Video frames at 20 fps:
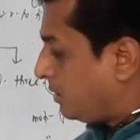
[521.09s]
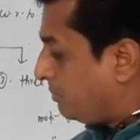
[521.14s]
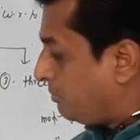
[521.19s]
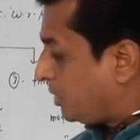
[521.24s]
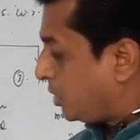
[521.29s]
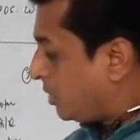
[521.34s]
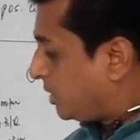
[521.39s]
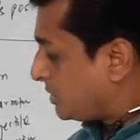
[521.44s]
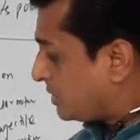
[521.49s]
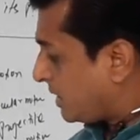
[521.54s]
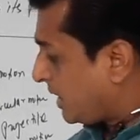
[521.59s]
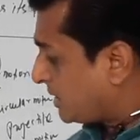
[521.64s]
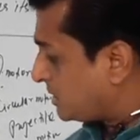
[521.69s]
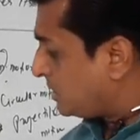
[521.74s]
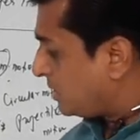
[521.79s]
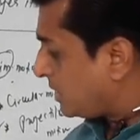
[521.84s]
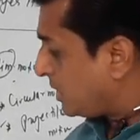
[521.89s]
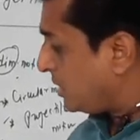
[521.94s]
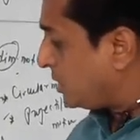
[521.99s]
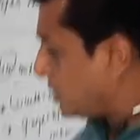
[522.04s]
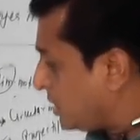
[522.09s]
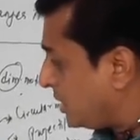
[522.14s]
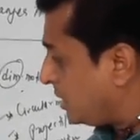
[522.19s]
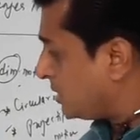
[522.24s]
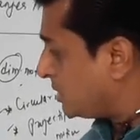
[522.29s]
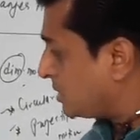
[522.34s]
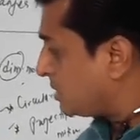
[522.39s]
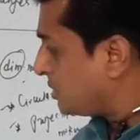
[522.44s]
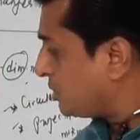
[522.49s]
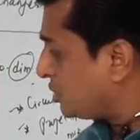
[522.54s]
Because acceleration
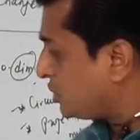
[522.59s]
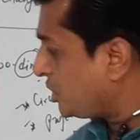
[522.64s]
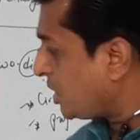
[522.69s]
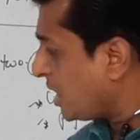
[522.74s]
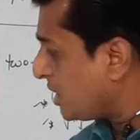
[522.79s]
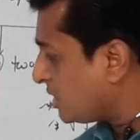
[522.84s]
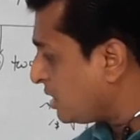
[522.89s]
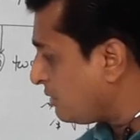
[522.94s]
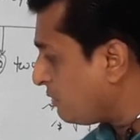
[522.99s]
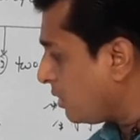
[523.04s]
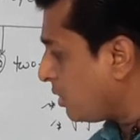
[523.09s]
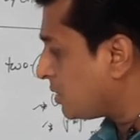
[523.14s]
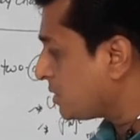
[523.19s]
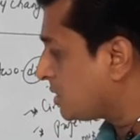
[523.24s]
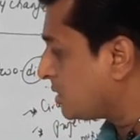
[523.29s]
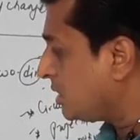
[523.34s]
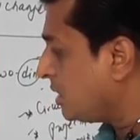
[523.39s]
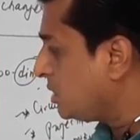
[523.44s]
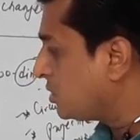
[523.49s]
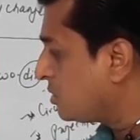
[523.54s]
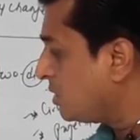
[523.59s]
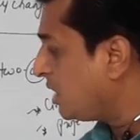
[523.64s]
is change in velocity,